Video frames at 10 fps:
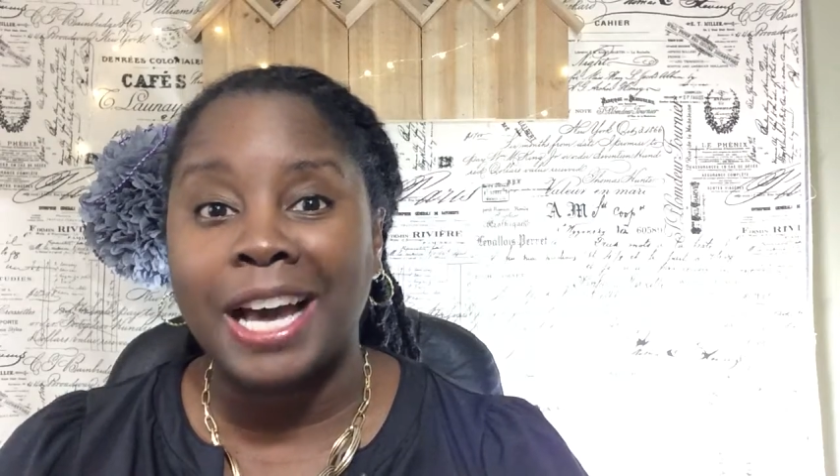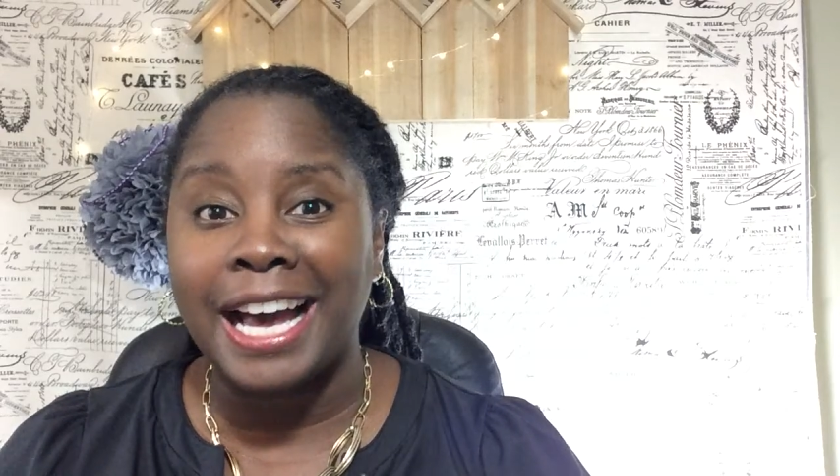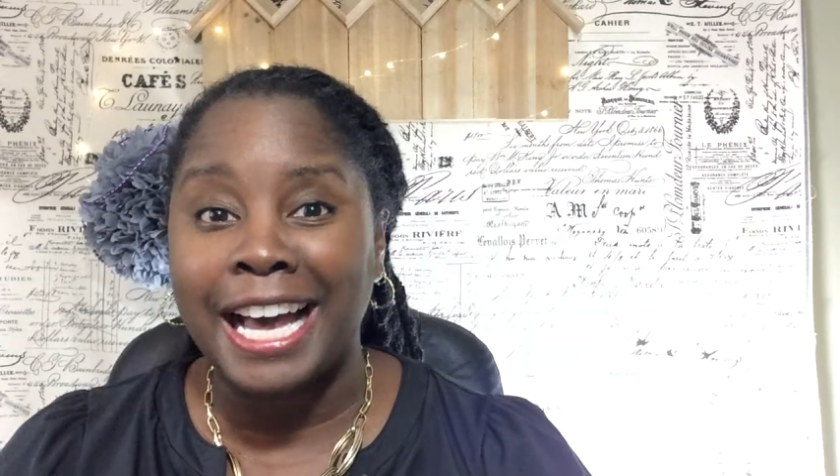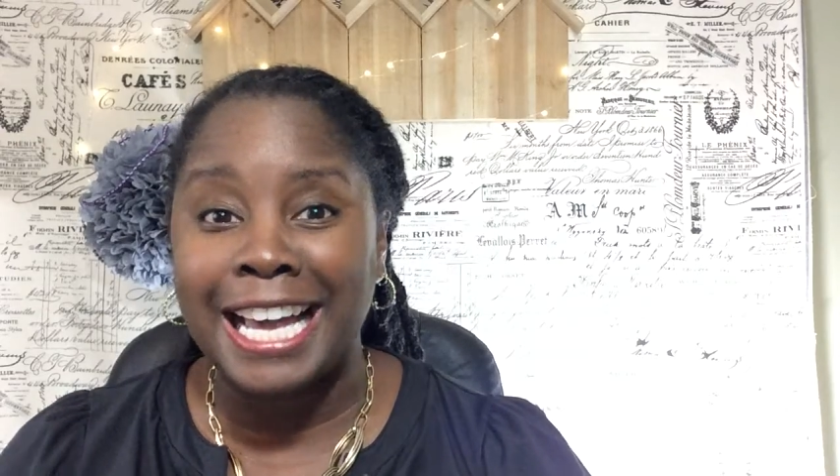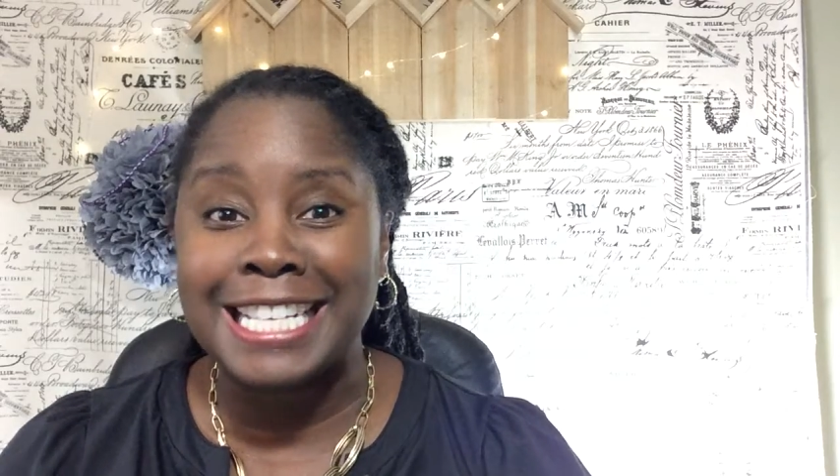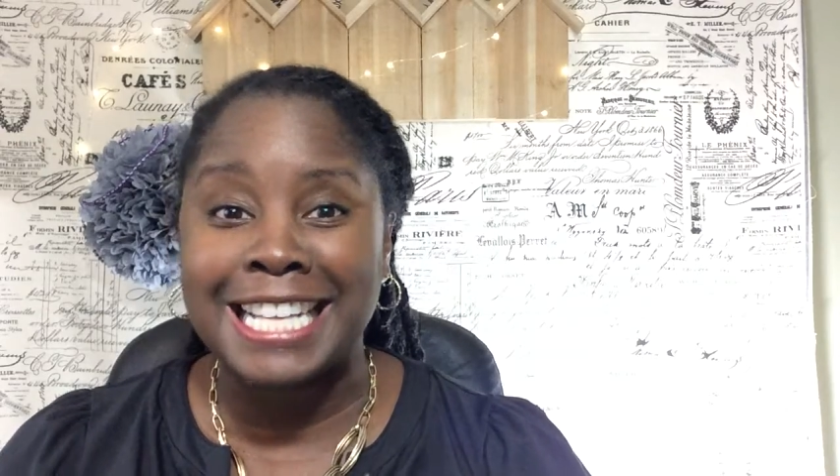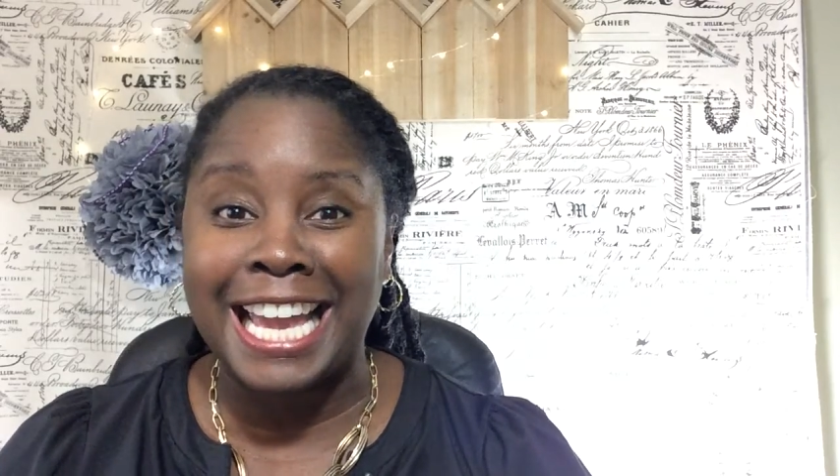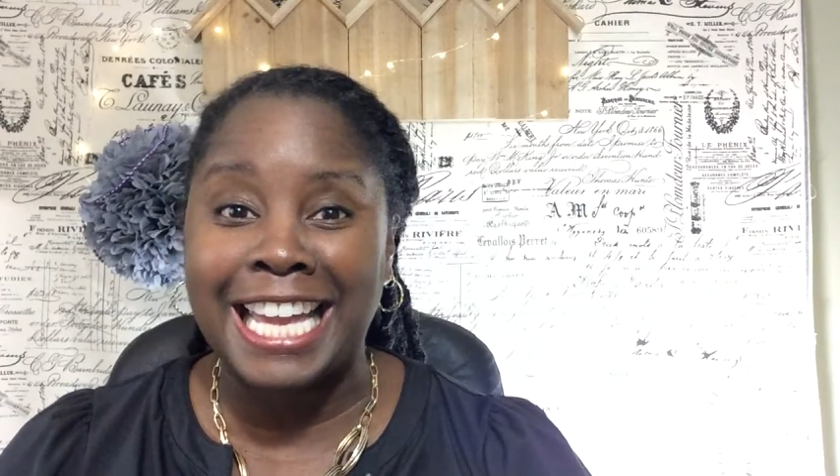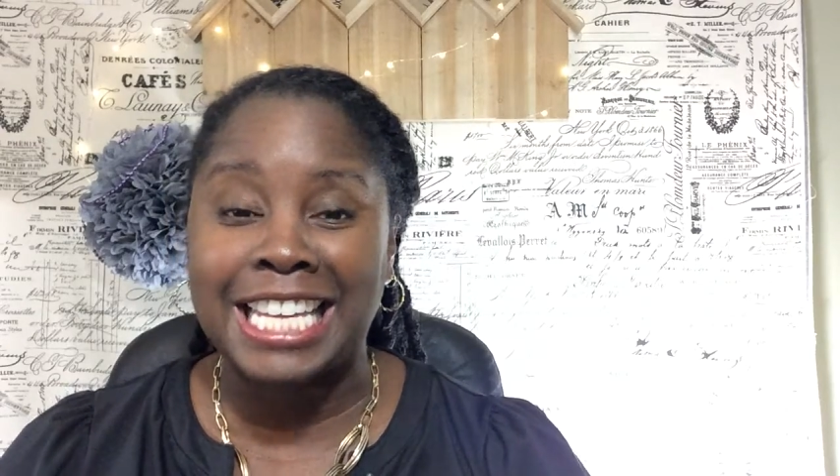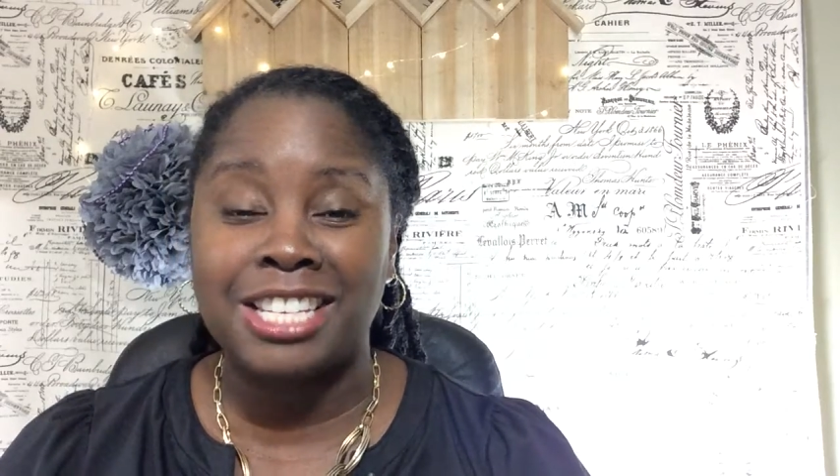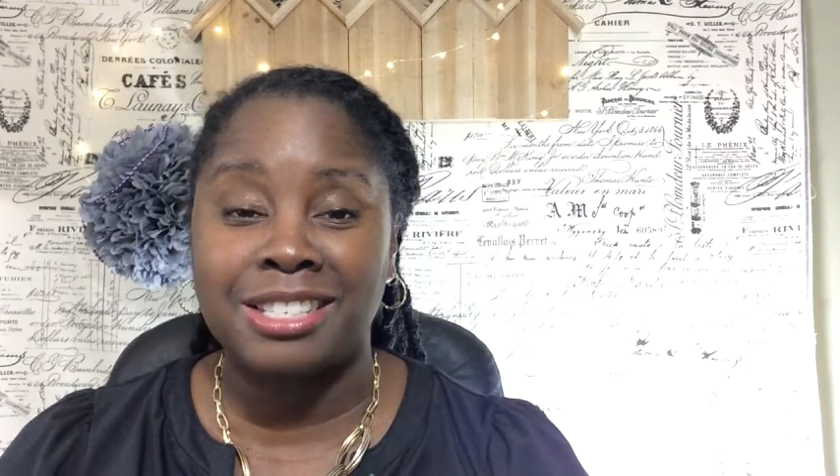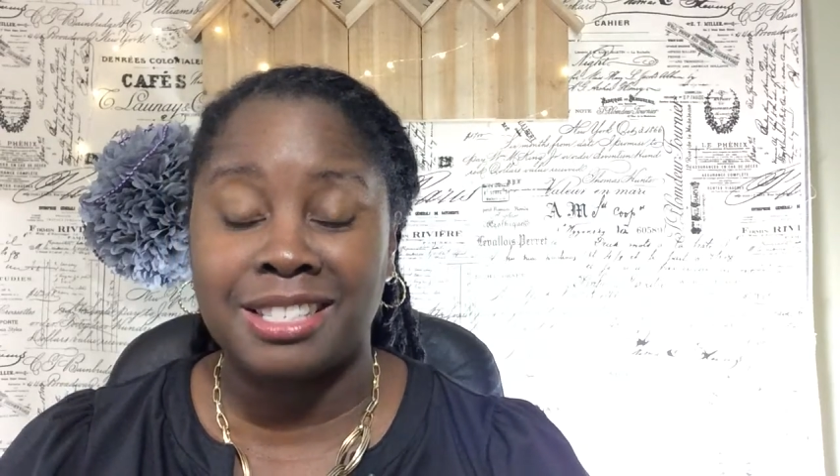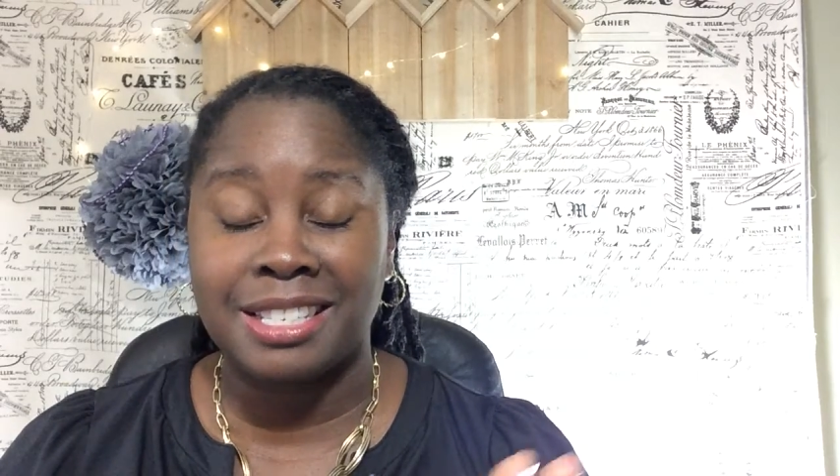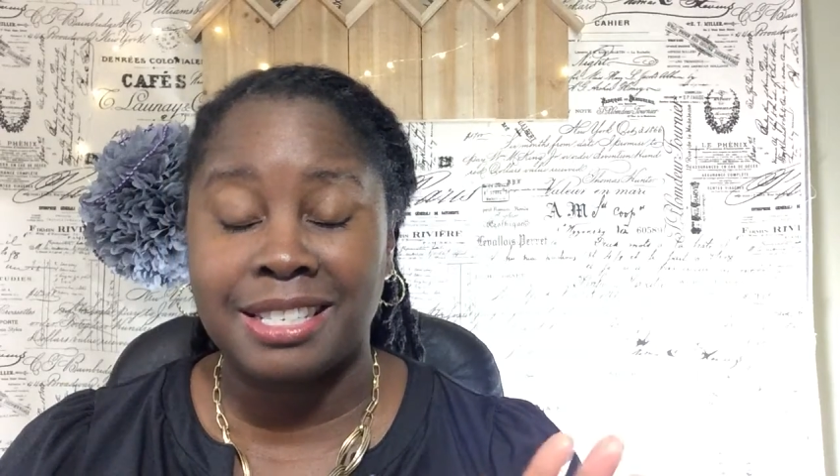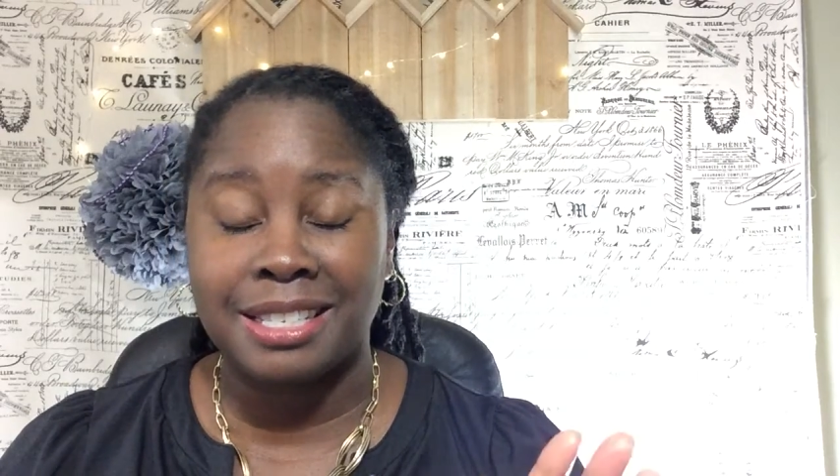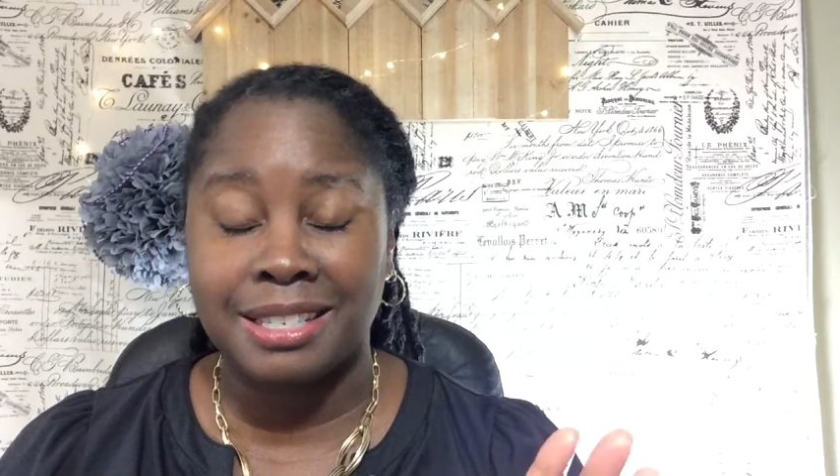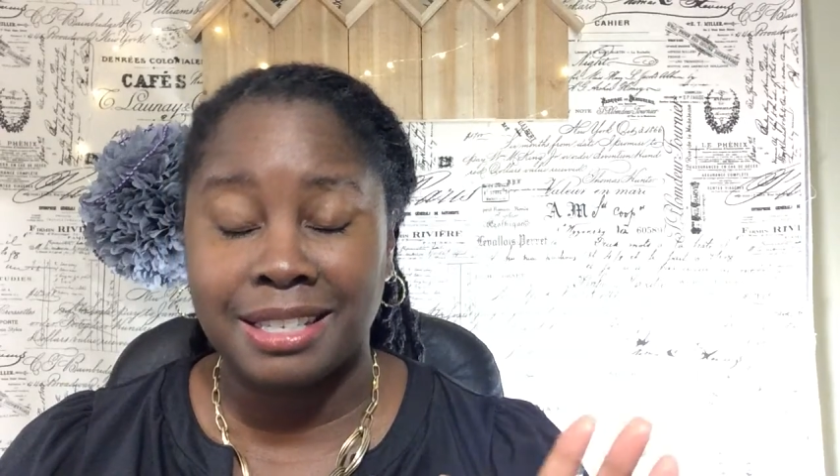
guys. Like, just,